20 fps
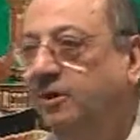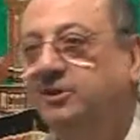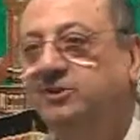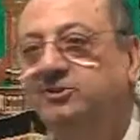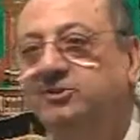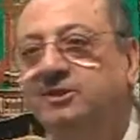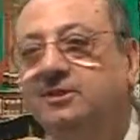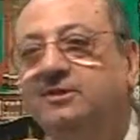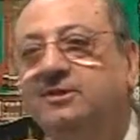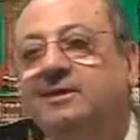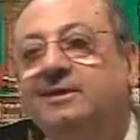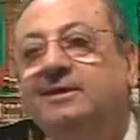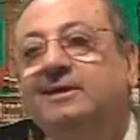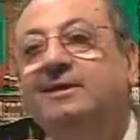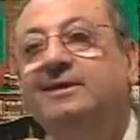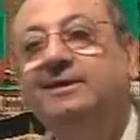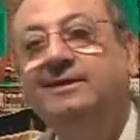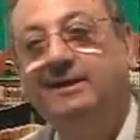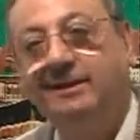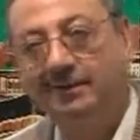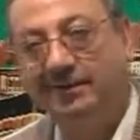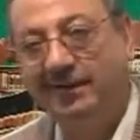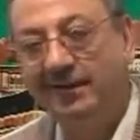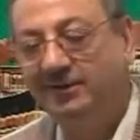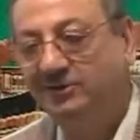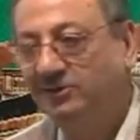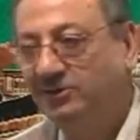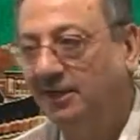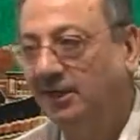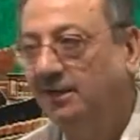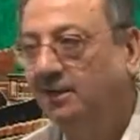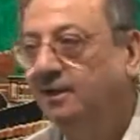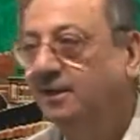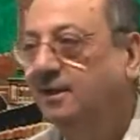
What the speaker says: is it? Declension.